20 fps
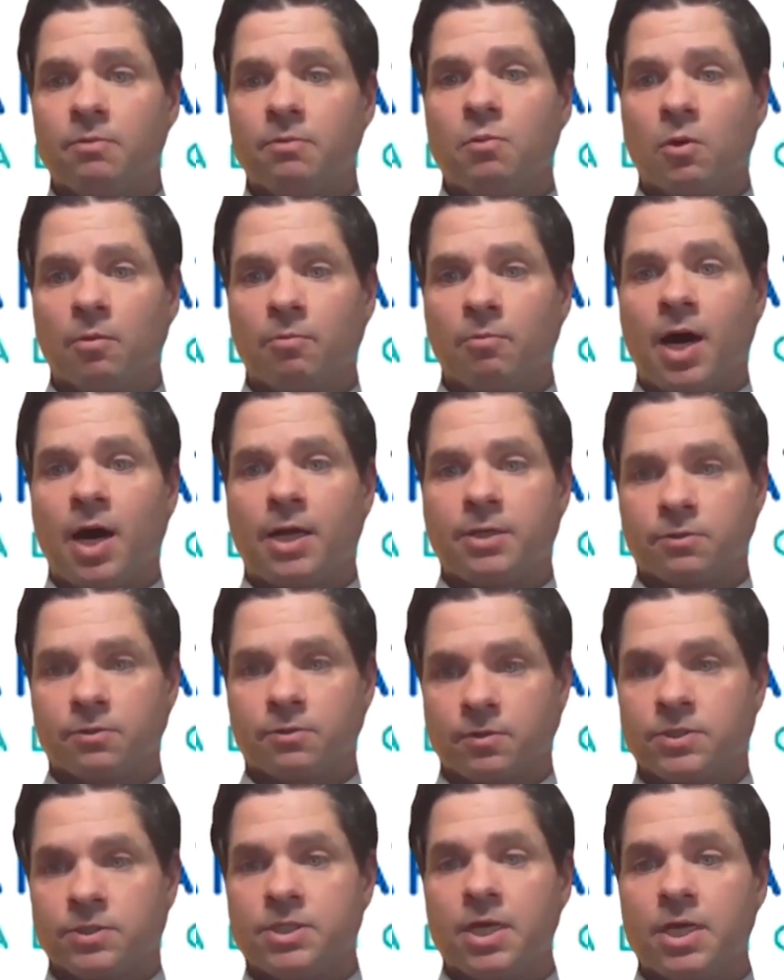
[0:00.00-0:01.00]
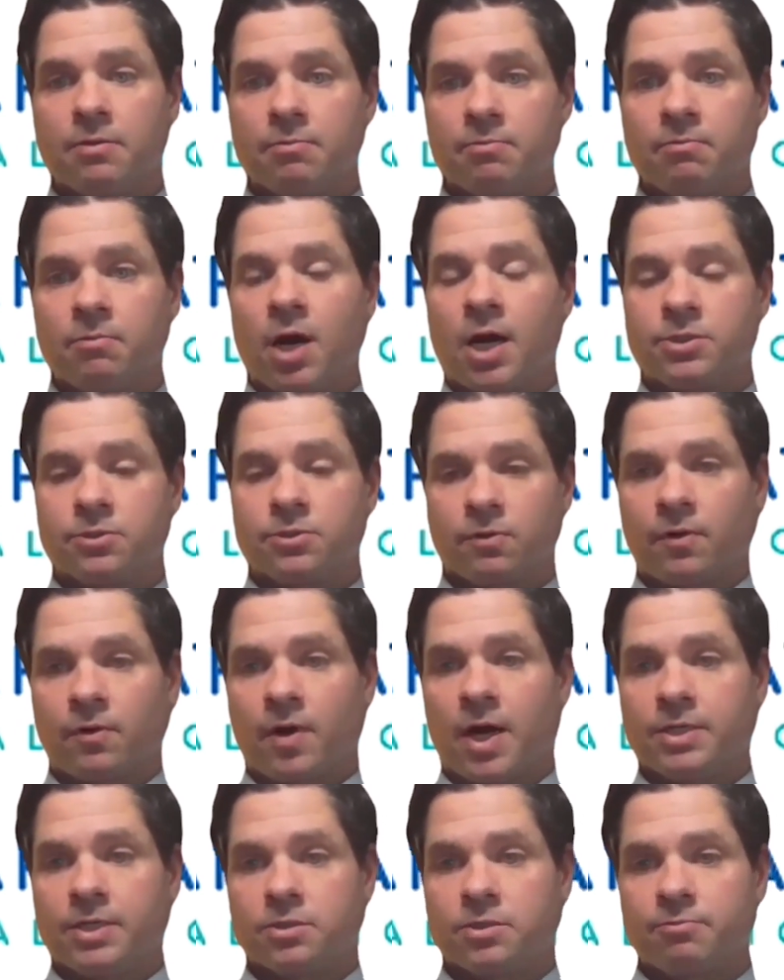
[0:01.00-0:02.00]
The more
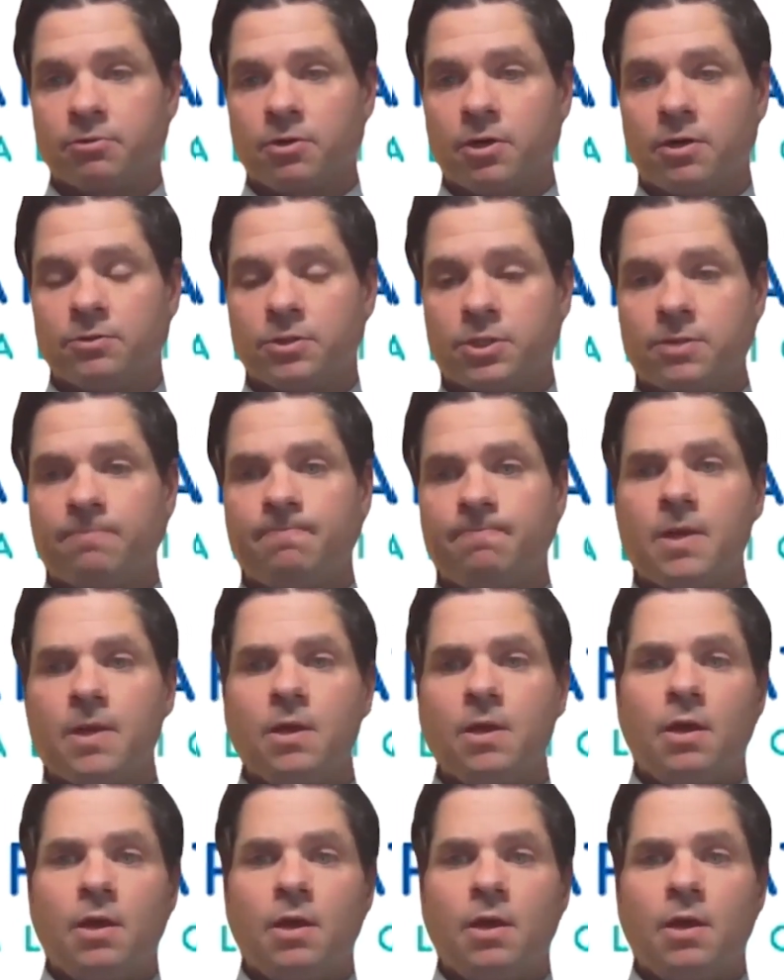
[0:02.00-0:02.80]
modularized approach.